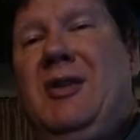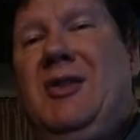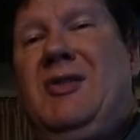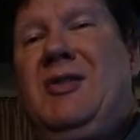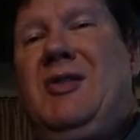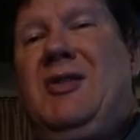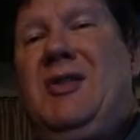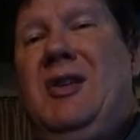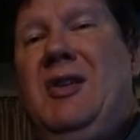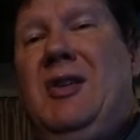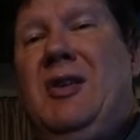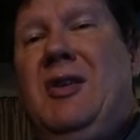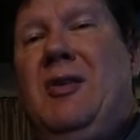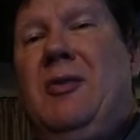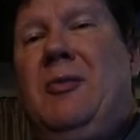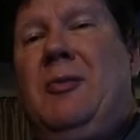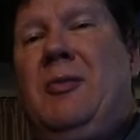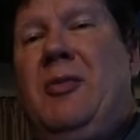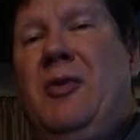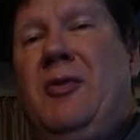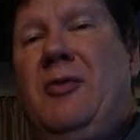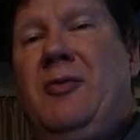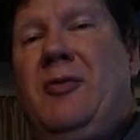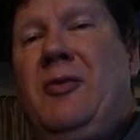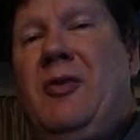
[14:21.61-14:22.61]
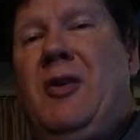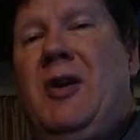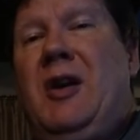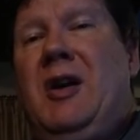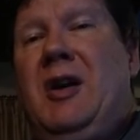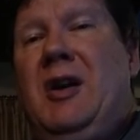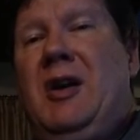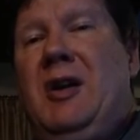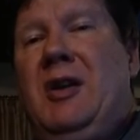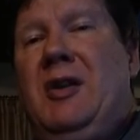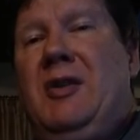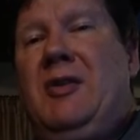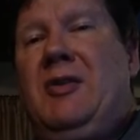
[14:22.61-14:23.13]
casino
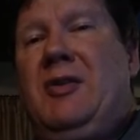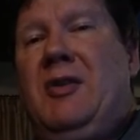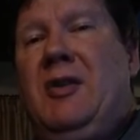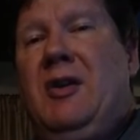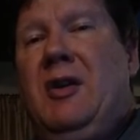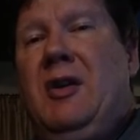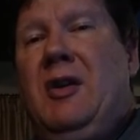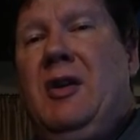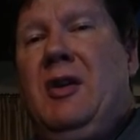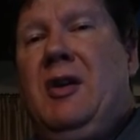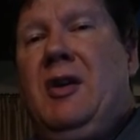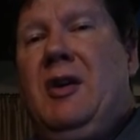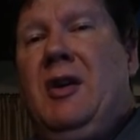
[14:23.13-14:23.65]
buffets.